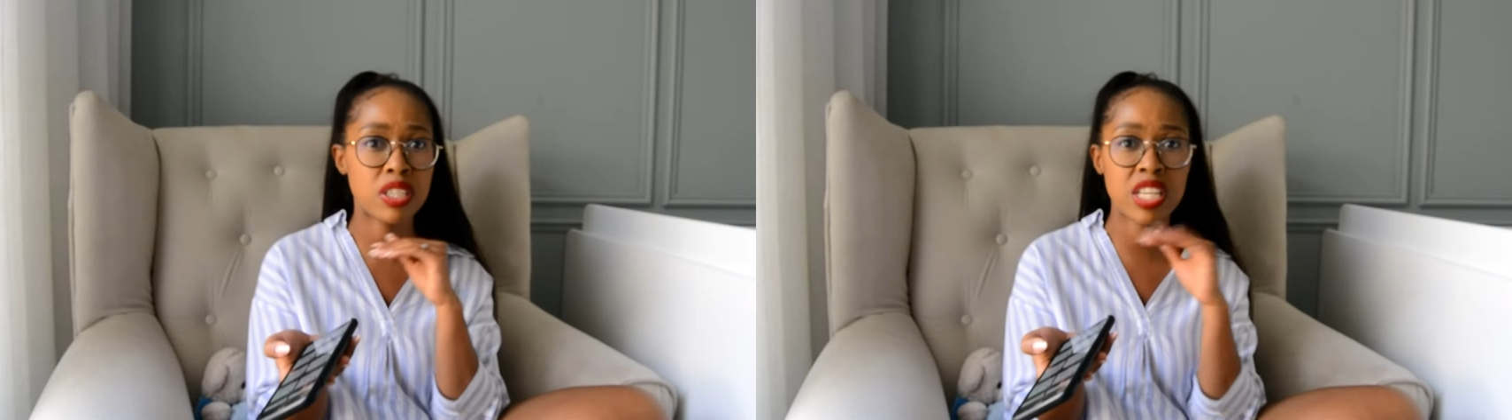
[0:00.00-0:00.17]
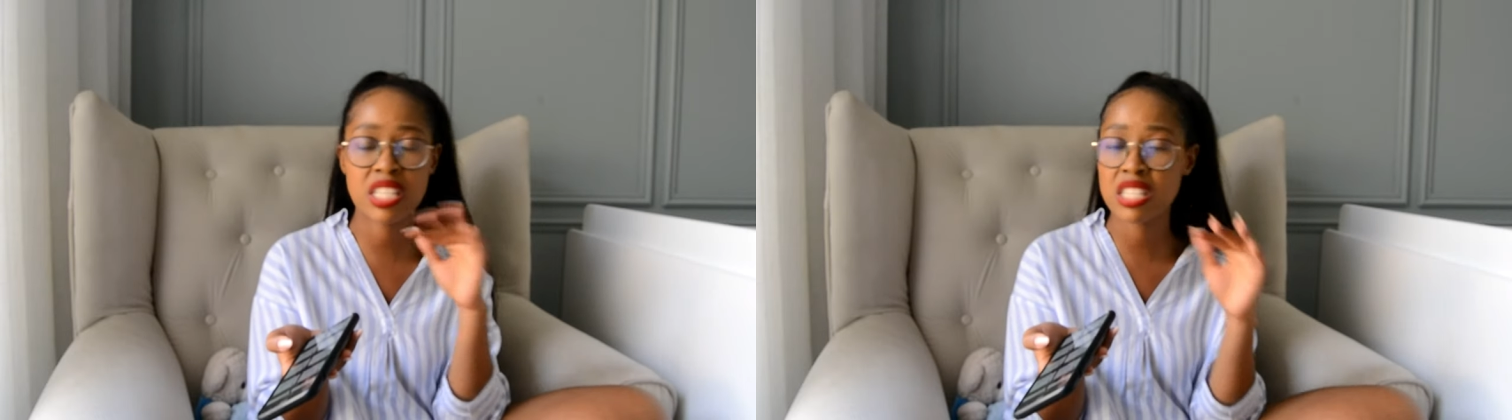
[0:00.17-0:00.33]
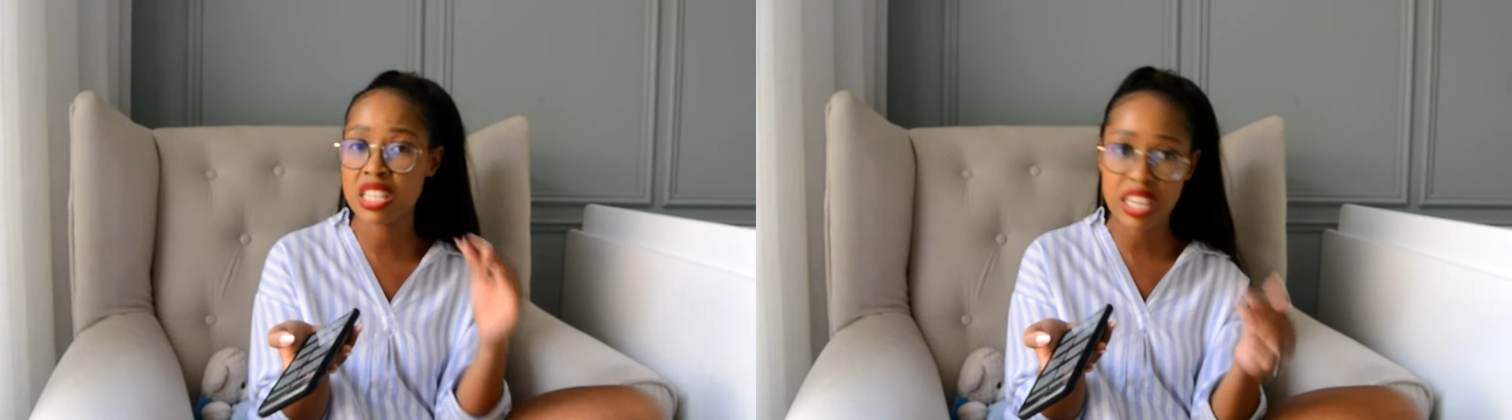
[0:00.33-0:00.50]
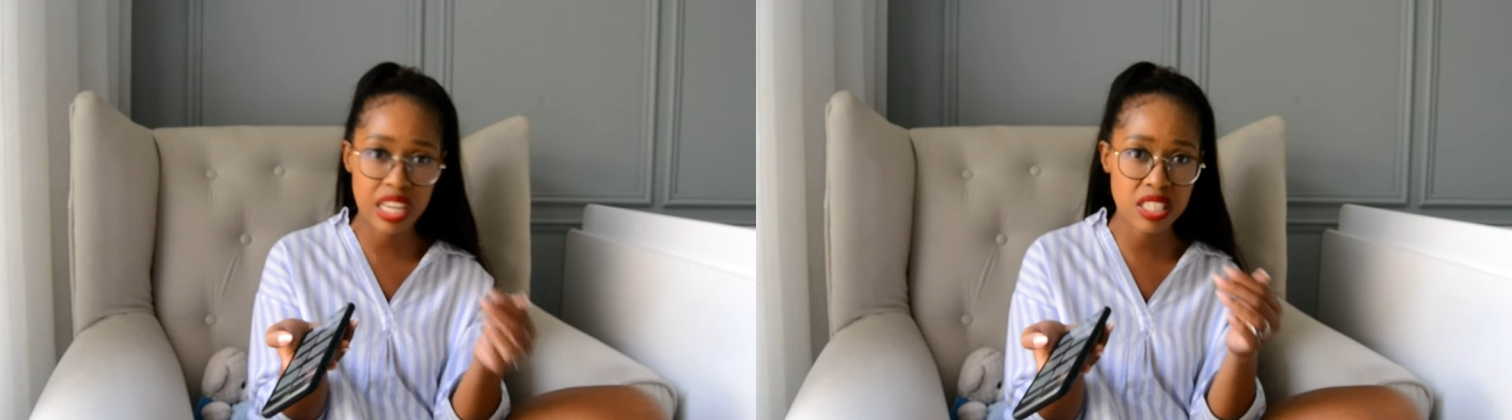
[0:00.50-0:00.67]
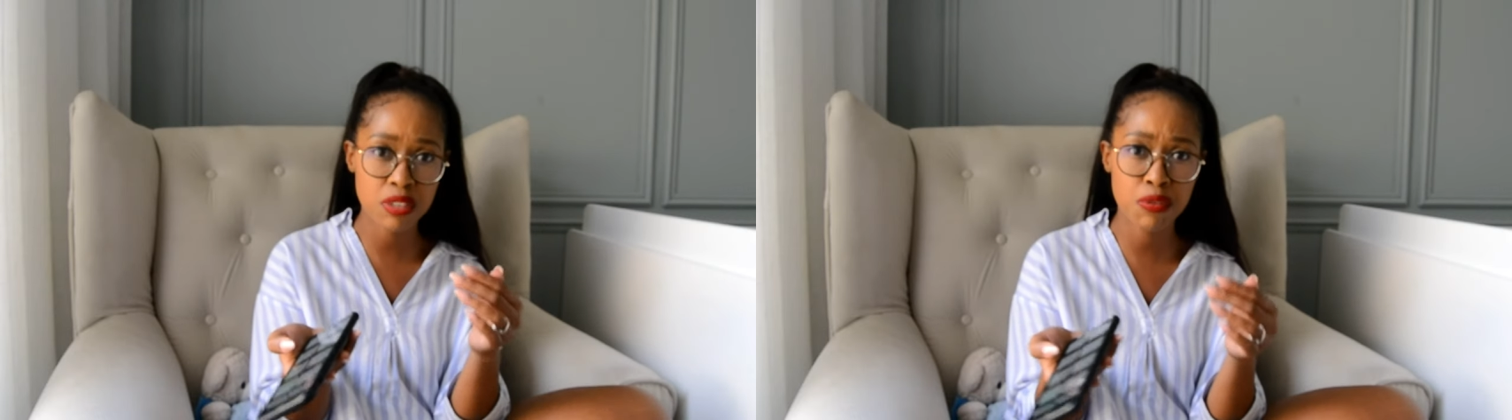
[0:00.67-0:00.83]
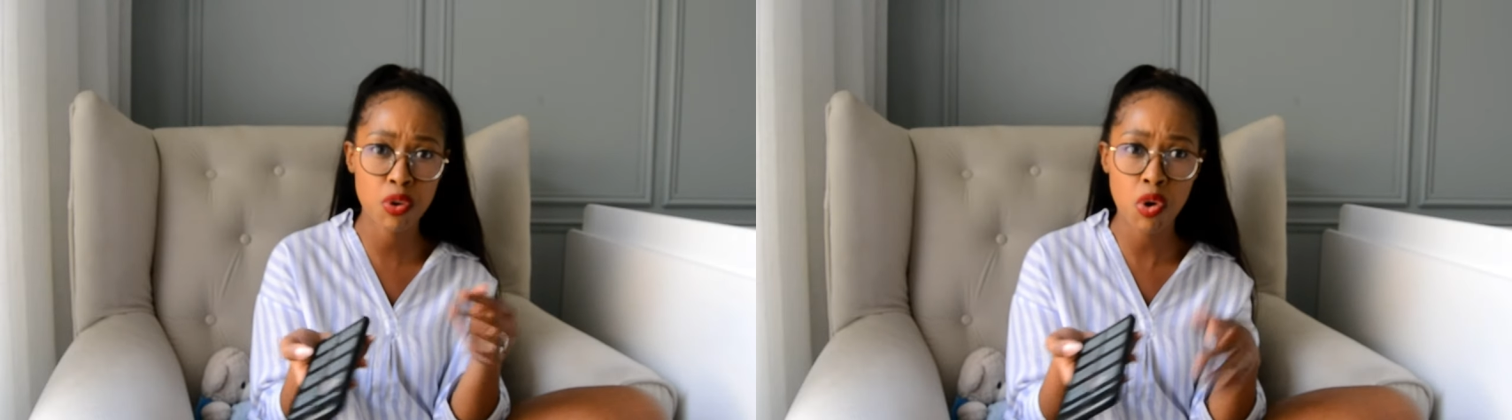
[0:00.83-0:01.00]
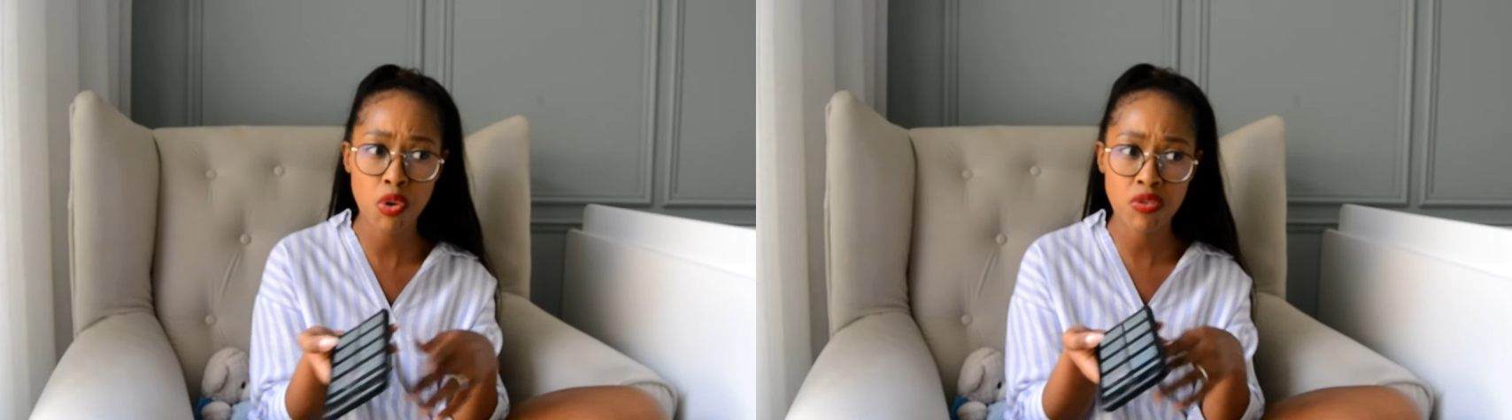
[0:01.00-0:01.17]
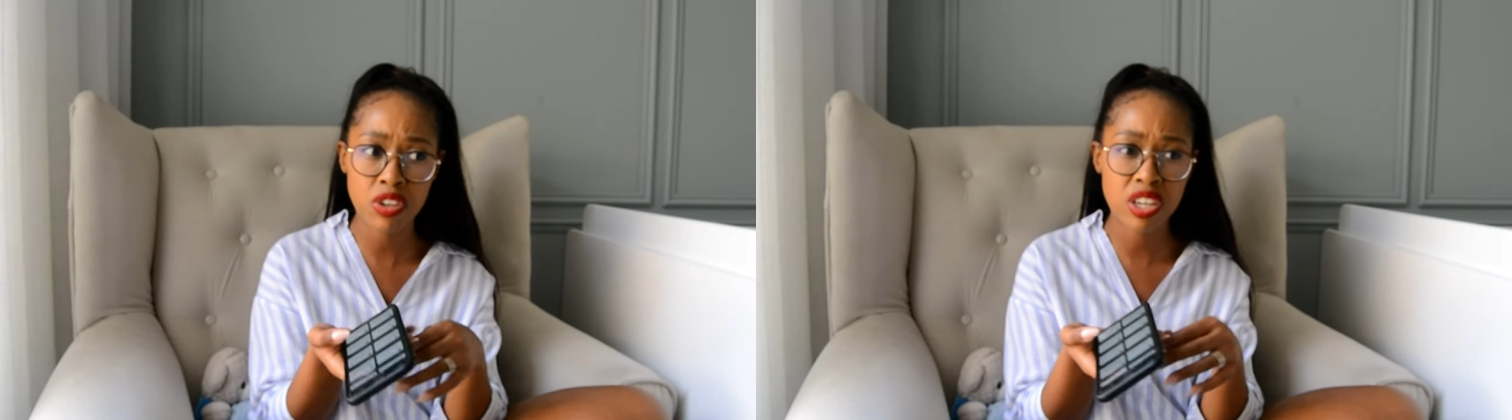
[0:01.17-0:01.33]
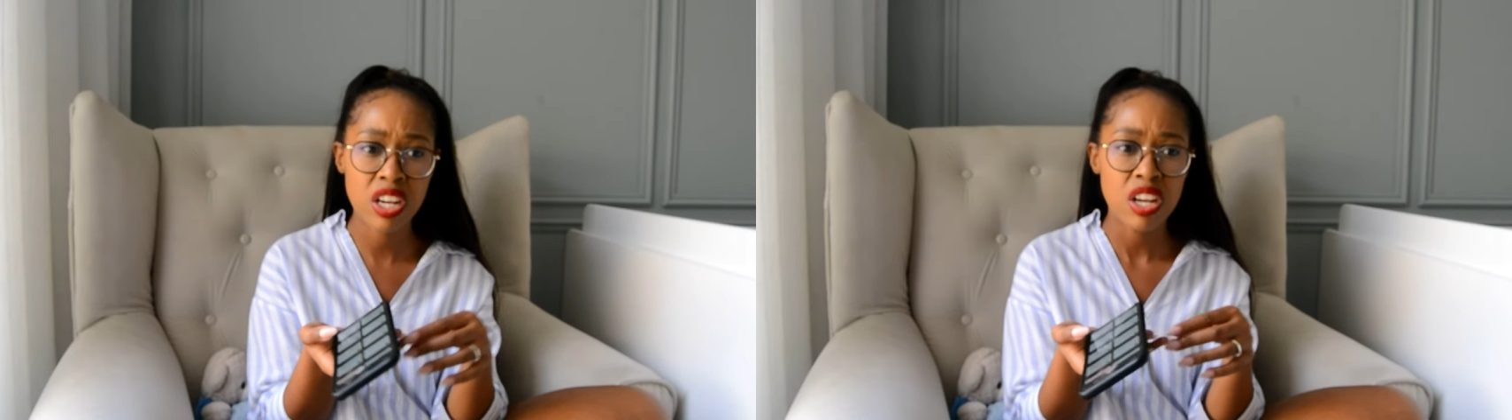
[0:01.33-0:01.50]
AJ tested
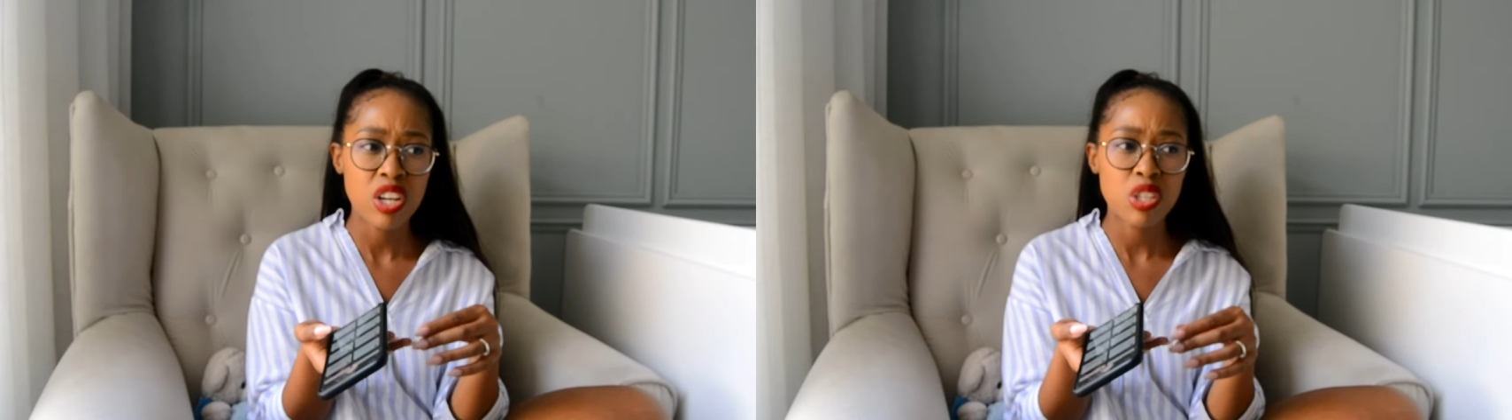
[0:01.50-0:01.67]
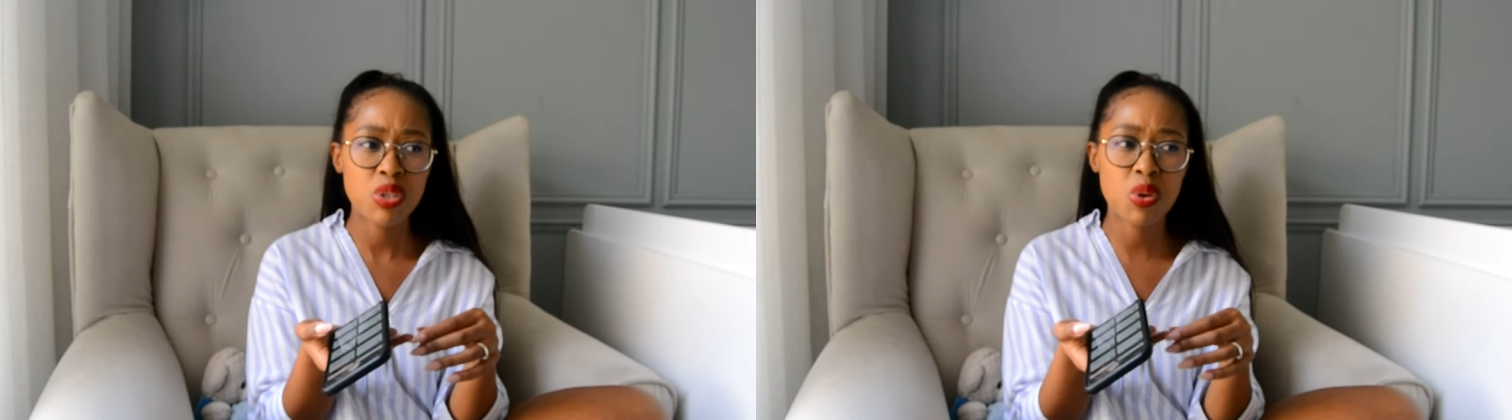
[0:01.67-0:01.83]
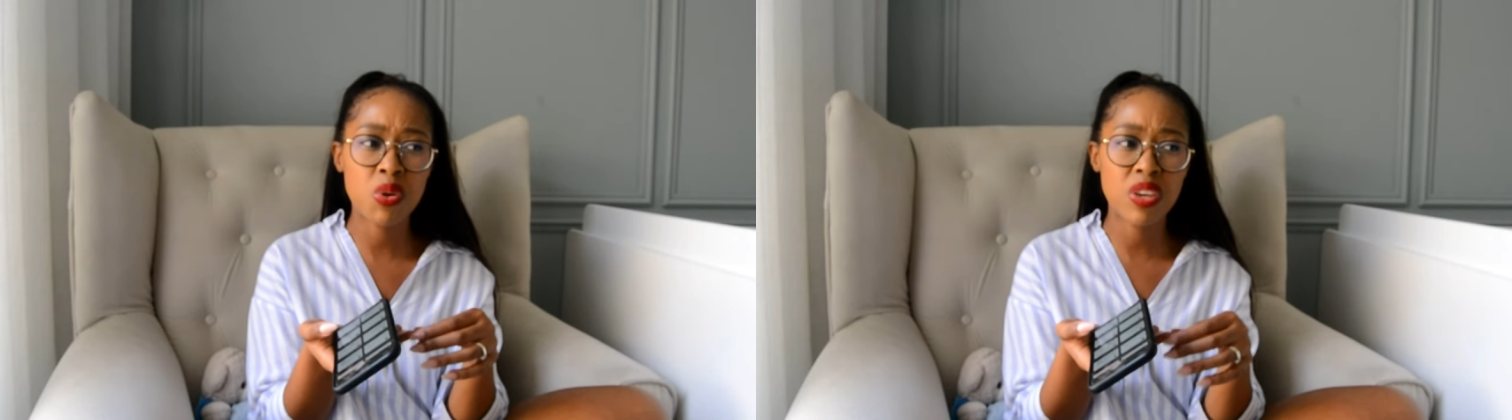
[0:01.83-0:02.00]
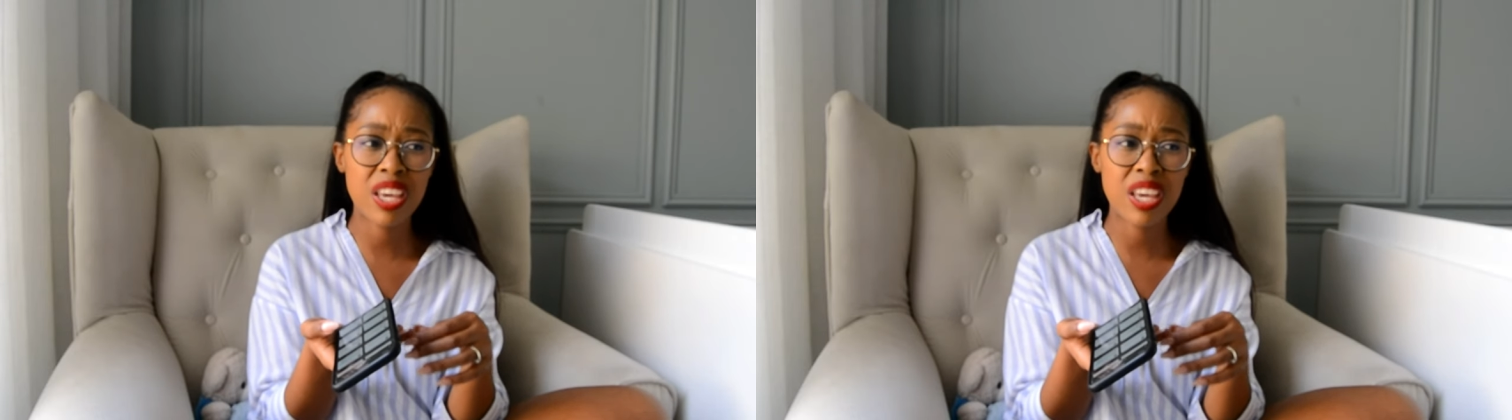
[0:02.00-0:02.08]
negative for COVID.